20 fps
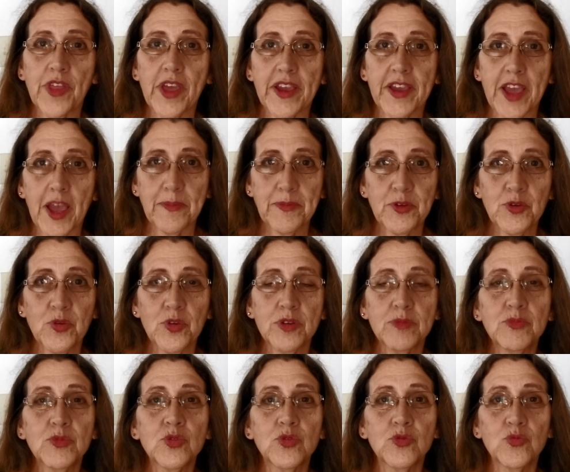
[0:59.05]
That
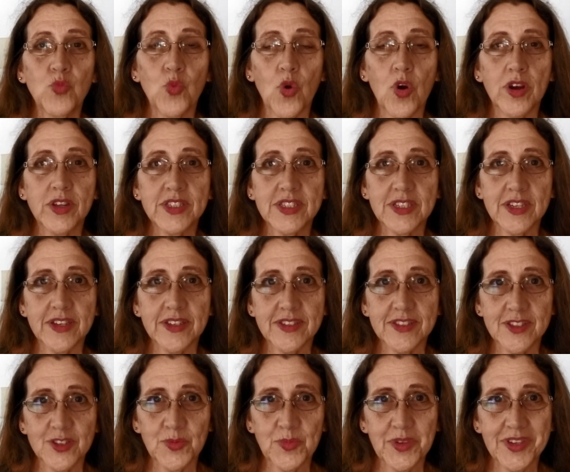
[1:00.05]
Capricorn moon wants
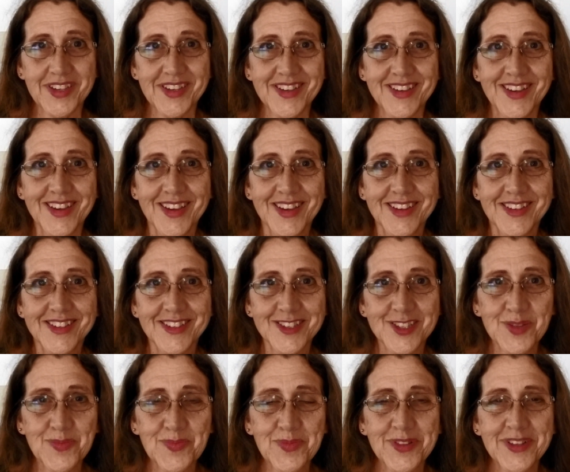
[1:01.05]
us to be
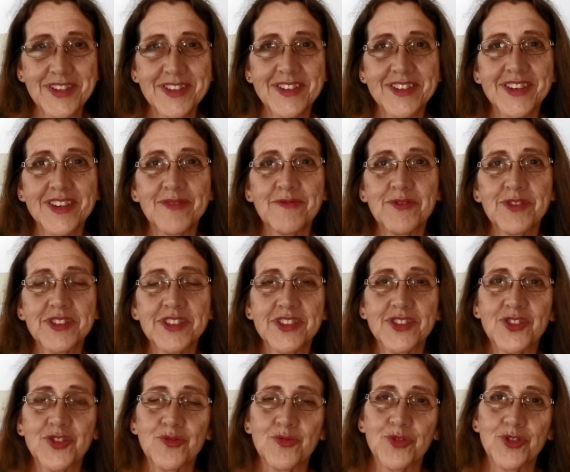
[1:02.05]
disciplined and wants
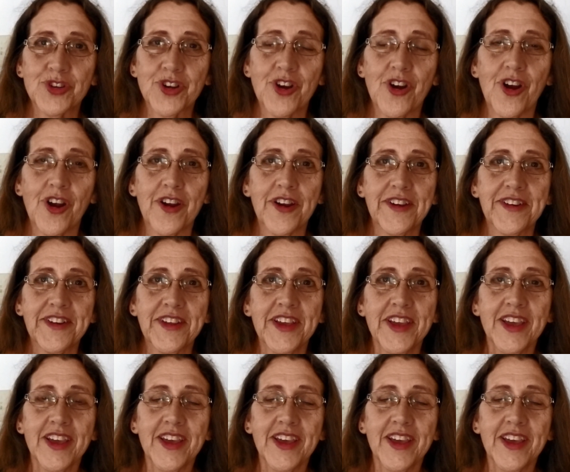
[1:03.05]
us to work hard.